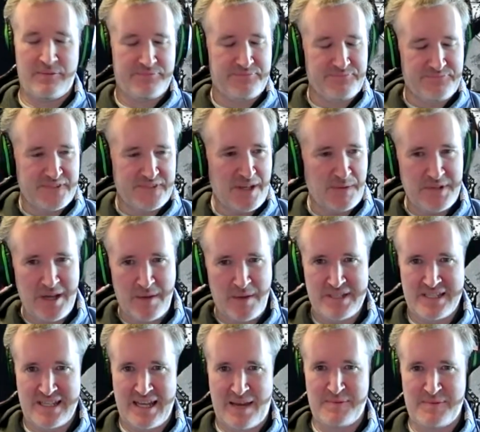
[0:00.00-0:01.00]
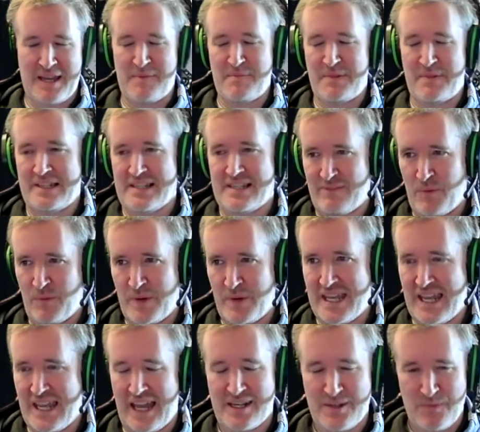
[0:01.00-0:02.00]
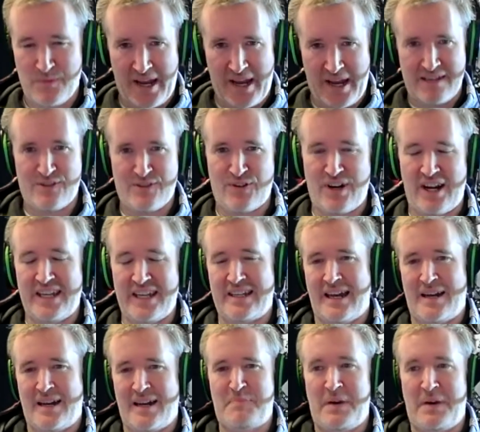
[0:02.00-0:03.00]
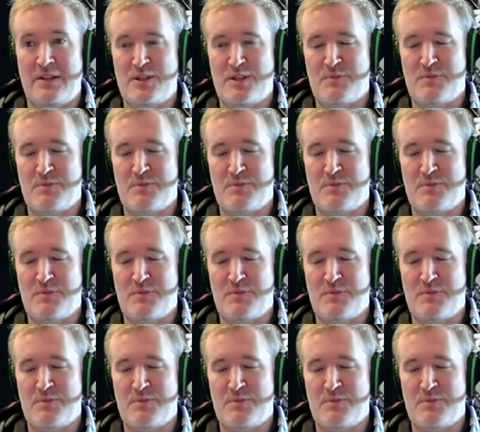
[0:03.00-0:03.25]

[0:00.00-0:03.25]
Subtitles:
sometime in September. Let's have a weekend away and grind out a bunch more